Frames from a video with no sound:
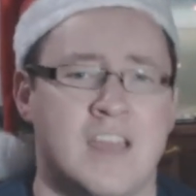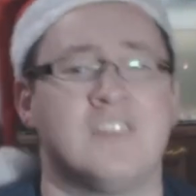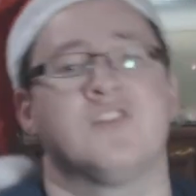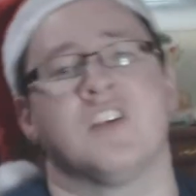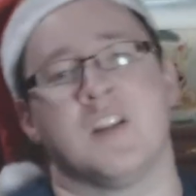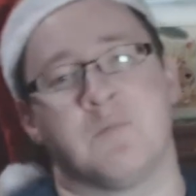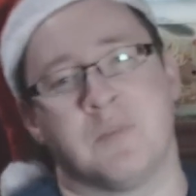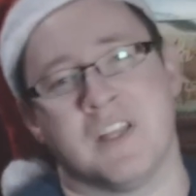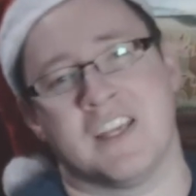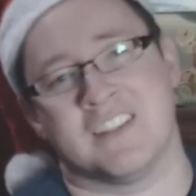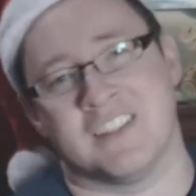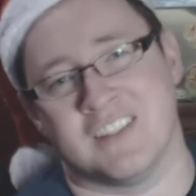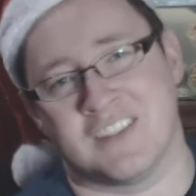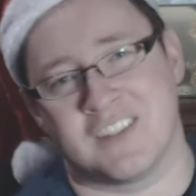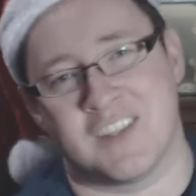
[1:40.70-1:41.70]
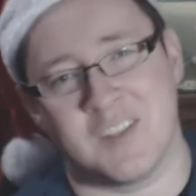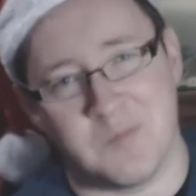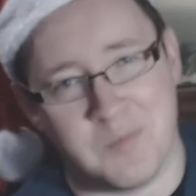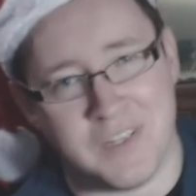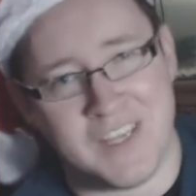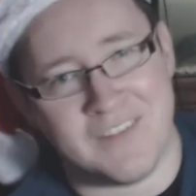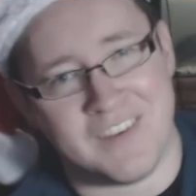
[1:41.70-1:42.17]
trade places. Can you
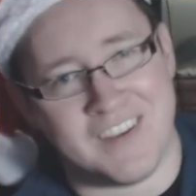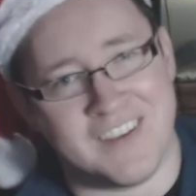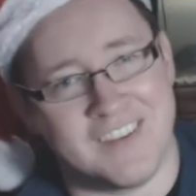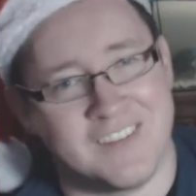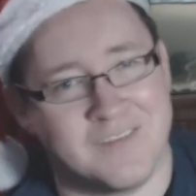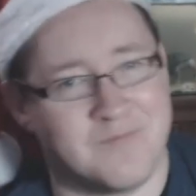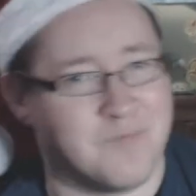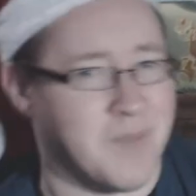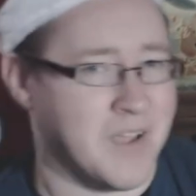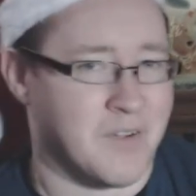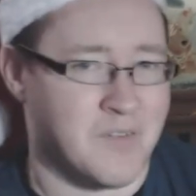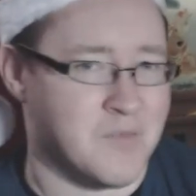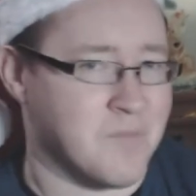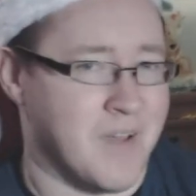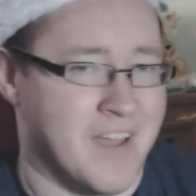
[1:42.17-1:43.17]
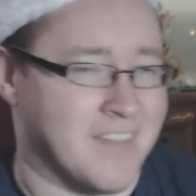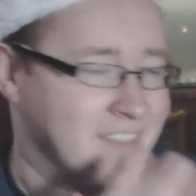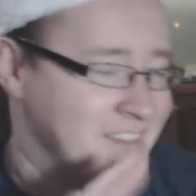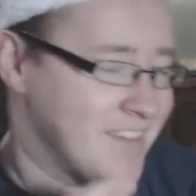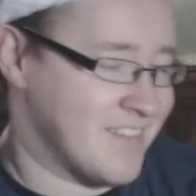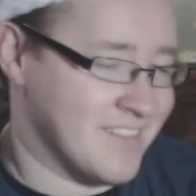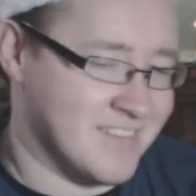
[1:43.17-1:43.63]
believe it? By going by
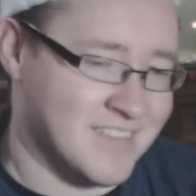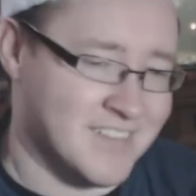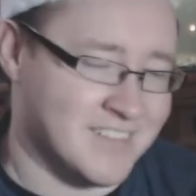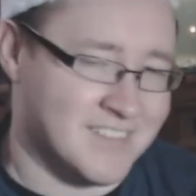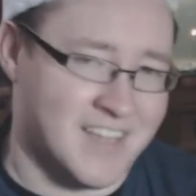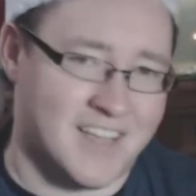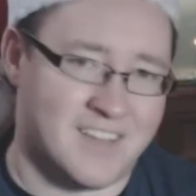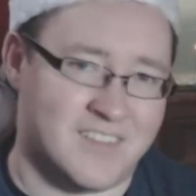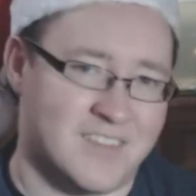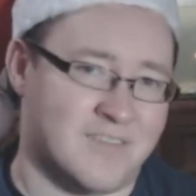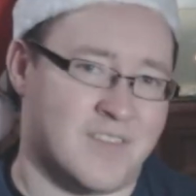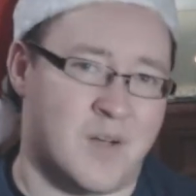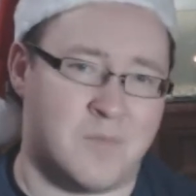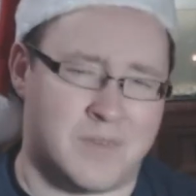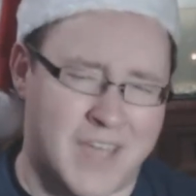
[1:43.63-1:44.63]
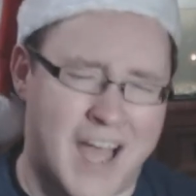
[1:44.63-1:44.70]
the title of the film,